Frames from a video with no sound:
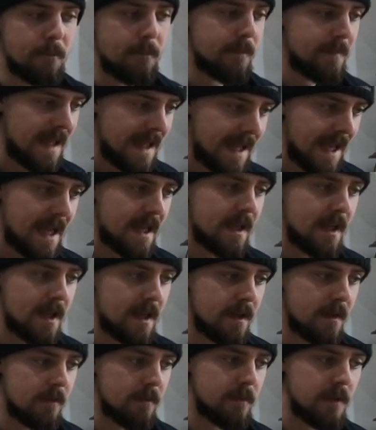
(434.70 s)
Like
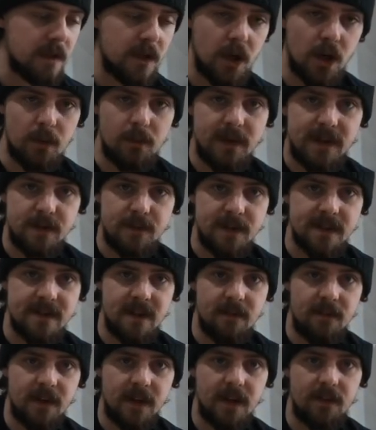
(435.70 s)
anything, you got to be
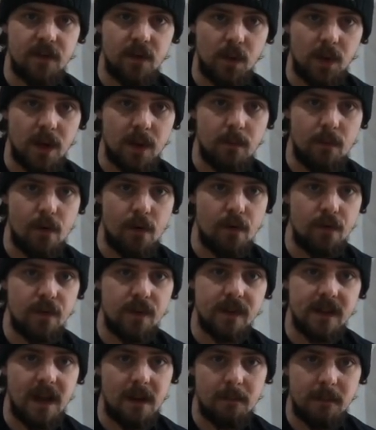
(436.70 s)
specific if you want to improve
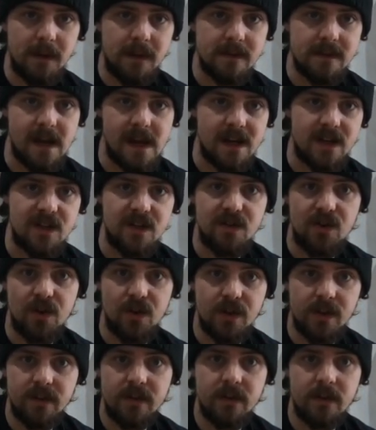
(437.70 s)
it, and that means actually
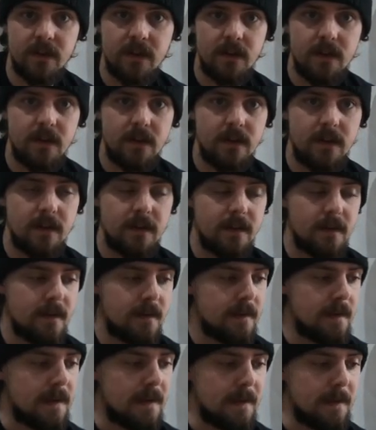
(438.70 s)
doing
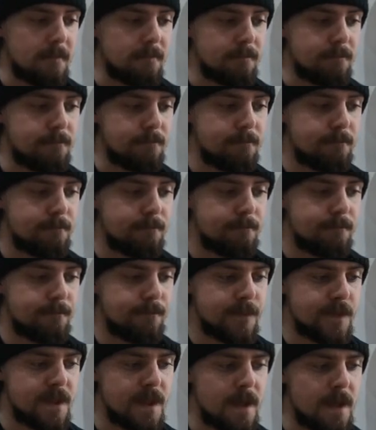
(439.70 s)
it.
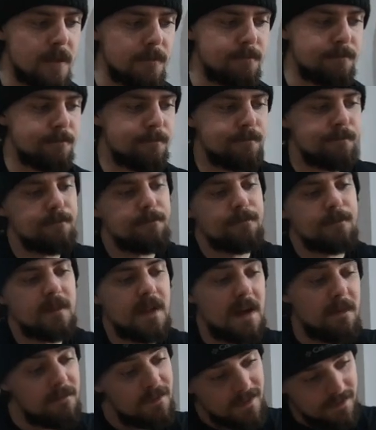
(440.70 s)
So yeah,
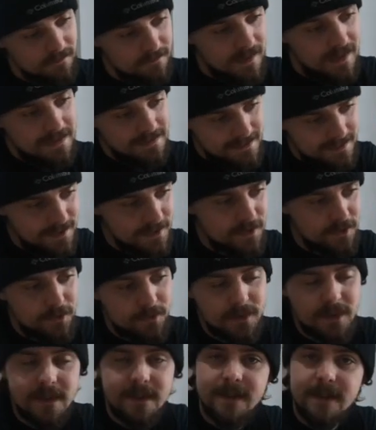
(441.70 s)
I'm feeling fast here though
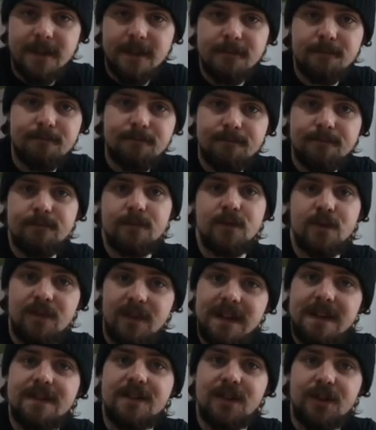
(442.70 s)
on these here, which
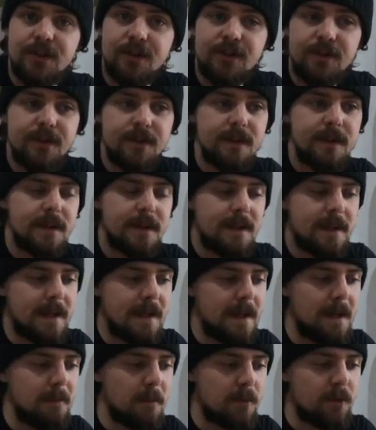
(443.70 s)
feels good.
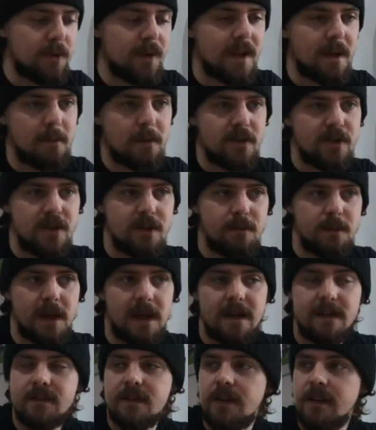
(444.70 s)
I'm going to get my
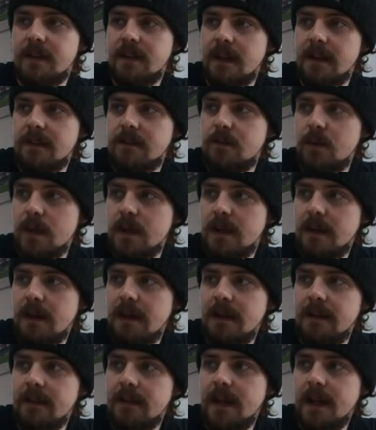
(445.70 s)
GPS out next week
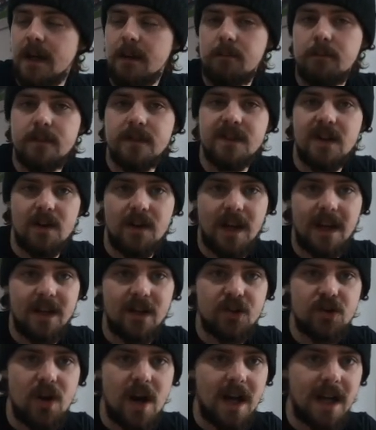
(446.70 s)
and start kind
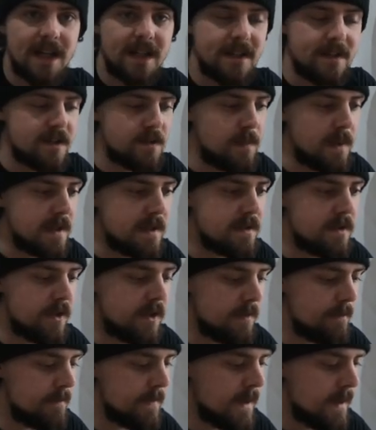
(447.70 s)
of tracking the speeds
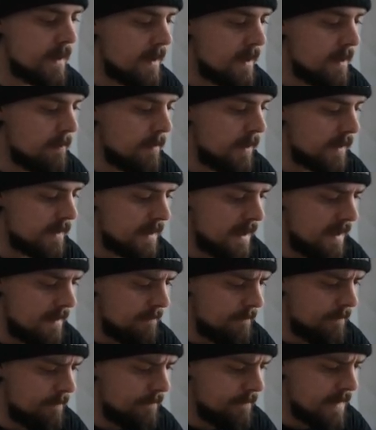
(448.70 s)
on it. But
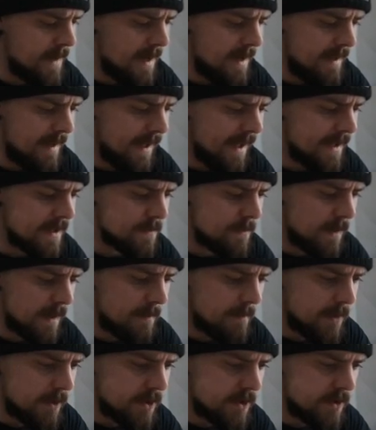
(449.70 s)
yeah, I think that's
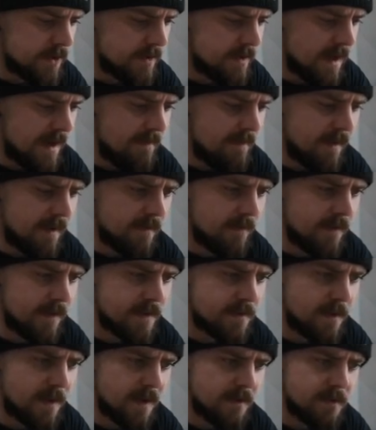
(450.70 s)
pretty much everything for
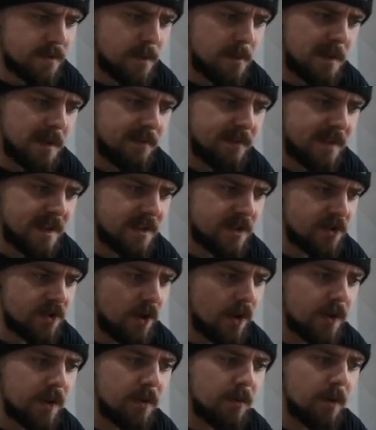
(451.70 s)
this week. It was a bit of a
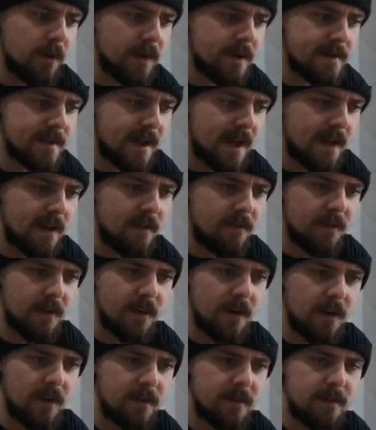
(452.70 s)
disjointed one because I kind of
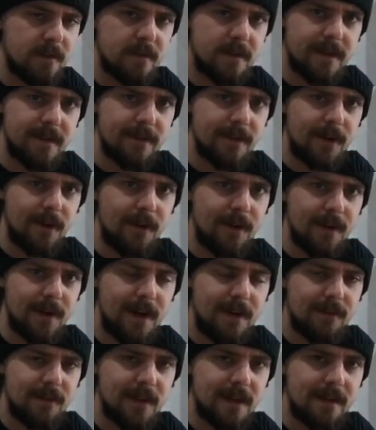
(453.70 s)
forgot to record
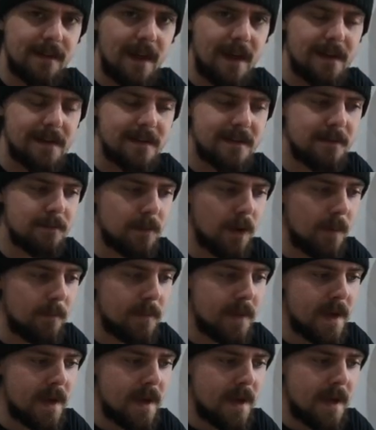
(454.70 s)
after that testing.
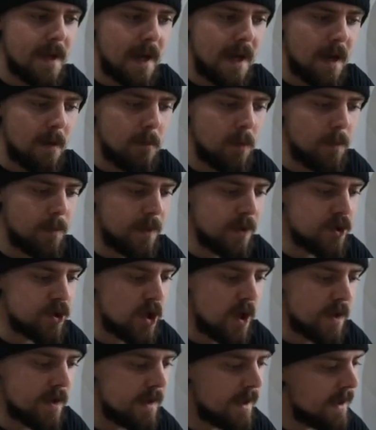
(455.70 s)
But hope you
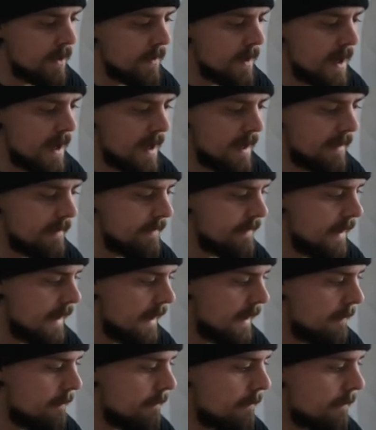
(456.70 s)
enjoyed it anyway. And
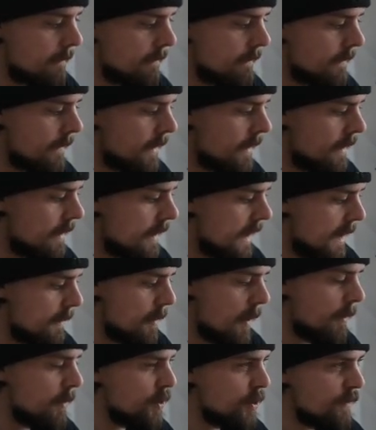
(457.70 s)
I'll
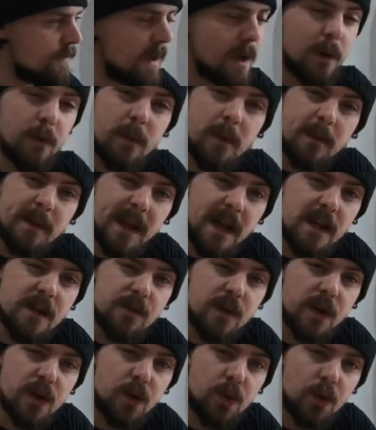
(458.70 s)
probably do a video maybe
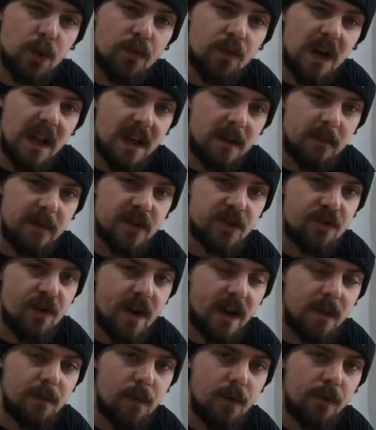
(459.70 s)
next week going over like my
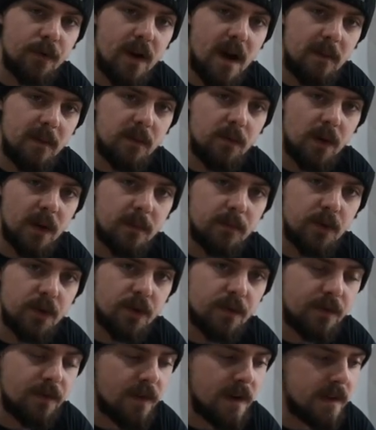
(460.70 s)
strength program and what I'm
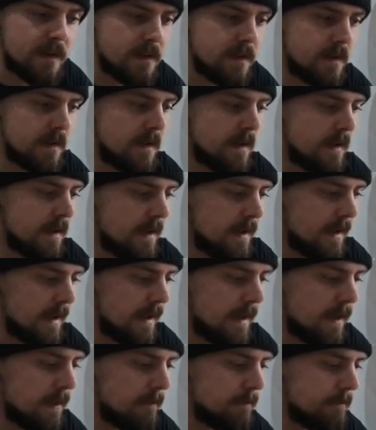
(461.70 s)
doing for it.
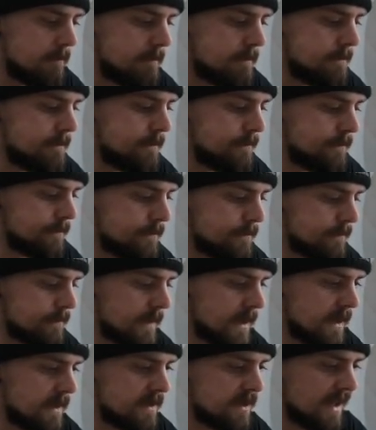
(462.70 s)

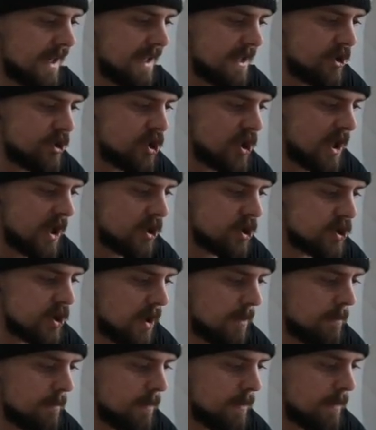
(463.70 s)
Because I kind of changed up